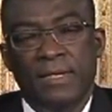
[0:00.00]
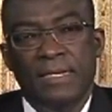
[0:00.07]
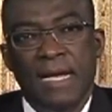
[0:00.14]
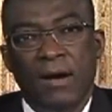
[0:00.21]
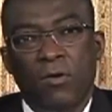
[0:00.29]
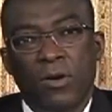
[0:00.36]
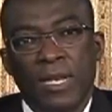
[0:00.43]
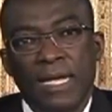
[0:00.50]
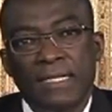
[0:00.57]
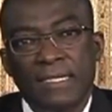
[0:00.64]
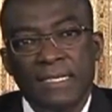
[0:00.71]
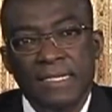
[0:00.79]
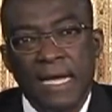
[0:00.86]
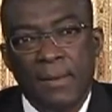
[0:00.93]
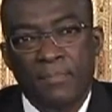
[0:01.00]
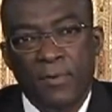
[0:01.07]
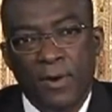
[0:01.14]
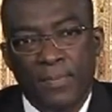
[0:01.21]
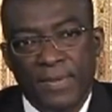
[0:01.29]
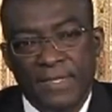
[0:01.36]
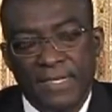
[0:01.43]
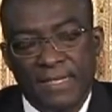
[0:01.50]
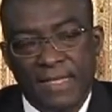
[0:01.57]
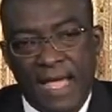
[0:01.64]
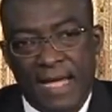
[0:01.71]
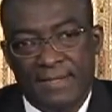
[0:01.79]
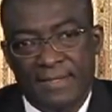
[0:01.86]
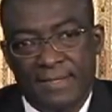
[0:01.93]
they are collecting their property
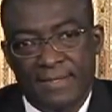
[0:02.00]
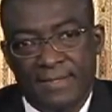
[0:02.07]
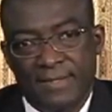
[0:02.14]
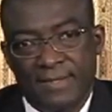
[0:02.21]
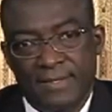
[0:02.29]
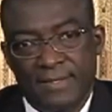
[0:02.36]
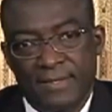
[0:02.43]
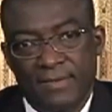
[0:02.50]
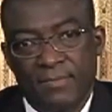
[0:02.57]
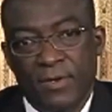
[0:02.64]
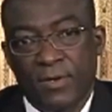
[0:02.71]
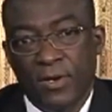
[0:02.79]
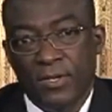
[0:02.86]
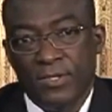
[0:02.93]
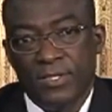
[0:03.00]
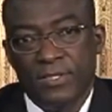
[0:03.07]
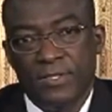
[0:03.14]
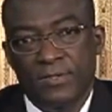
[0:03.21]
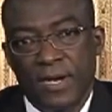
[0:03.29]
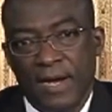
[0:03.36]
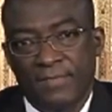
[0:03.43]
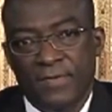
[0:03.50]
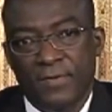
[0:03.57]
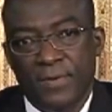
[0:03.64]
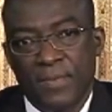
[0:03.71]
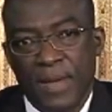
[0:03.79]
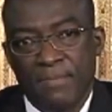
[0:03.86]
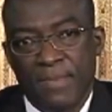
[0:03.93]
taxes, because you have to
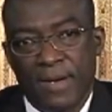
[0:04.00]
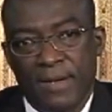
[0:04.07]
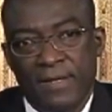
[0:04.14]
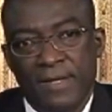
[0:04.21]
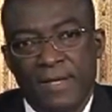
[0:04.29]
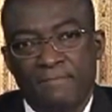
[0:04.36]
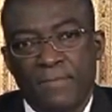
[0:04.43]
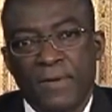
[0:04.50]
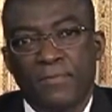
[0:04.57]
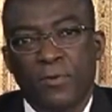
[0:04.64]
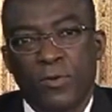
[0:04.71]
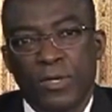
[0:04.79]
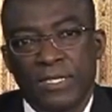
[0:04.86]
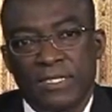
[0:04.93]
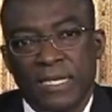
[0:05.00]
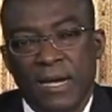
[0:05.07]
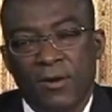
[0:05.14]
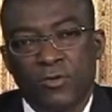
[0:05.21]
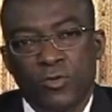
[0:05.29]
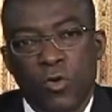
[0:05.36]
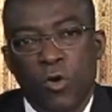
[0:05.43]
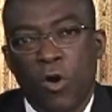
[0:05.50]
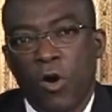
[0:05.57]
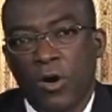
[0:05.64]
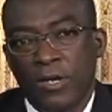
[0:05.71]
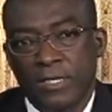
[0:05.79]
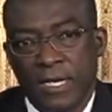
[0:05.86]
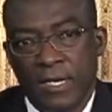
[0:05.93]
remember, people in town know
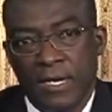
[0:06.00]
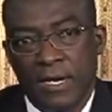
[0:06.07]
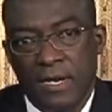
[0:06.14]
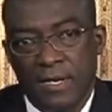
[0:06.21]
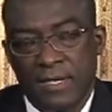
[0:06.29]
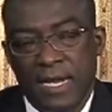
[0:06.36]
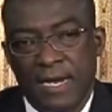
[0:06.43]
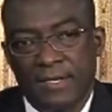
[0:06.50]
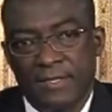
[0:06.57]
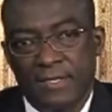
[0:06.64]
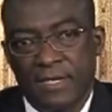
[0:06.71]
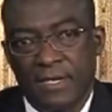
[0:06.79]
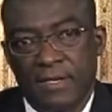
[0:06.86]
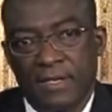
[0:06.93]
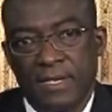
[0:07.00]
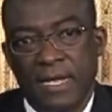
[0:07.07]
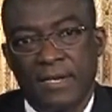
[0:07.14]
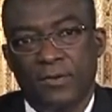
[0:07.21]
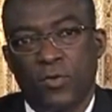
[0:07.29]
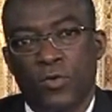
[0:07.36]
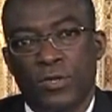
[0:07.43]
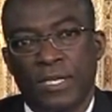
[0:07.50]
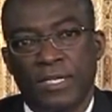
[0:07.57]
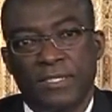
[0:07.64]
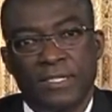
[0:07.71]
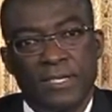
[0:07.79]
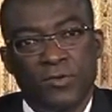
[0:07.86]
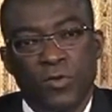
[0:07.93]
all the
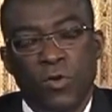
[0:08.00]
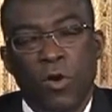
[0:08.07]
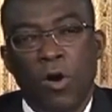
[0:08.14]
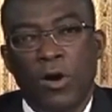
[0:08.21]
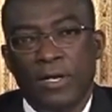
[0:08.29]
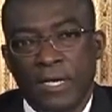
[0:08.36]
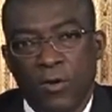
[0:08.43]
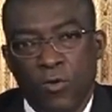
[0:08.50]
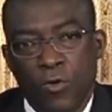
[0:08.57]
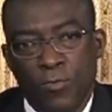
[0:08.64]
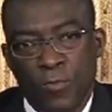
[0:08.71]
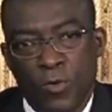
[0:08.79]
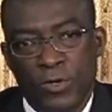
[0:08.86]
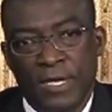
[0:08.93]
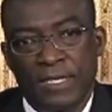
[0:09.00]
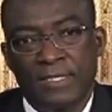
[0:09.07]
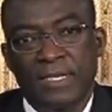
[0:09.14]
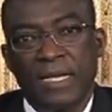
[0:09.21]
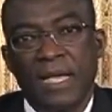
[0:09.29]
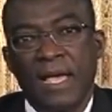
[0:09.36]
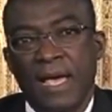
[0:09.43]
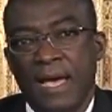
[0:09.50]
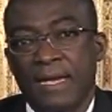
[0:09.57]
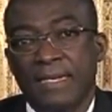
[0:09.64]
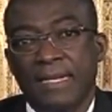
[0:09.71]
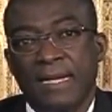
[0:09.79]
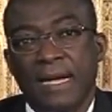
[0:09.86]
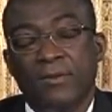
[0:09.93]
landowners, they know all the homeowners,
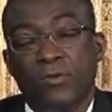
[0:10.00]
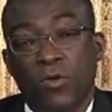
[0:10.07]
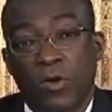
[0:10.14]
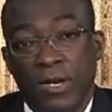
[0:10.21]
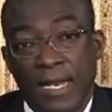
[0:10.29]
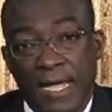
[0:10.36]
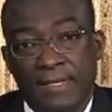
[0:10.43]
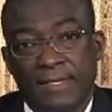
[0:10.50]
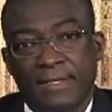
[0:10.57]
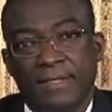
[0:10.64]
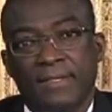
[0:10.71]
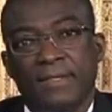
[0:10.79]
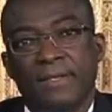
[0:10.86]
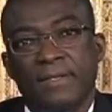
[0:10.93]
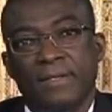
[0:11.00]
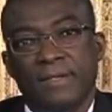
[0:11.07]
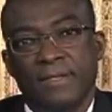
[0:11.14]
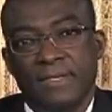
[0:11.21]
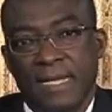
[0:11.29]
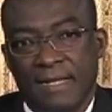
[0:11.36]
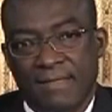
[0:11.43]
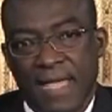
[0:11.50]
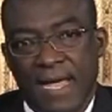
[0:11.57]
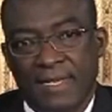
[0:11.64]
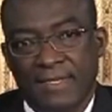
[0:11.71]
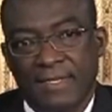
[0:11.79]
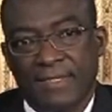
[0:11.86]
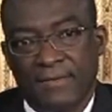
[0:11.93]
and they can collect their
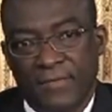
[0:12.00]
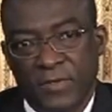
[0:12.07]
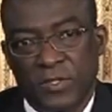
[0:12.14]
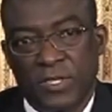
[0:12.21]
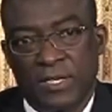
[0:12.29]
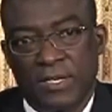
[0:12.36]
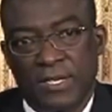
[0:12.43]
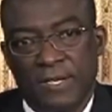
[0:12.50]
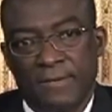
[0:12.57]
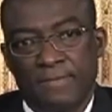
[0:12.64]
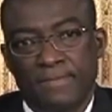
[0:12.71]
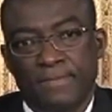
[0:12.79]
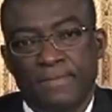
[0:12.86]
taxes efficiently.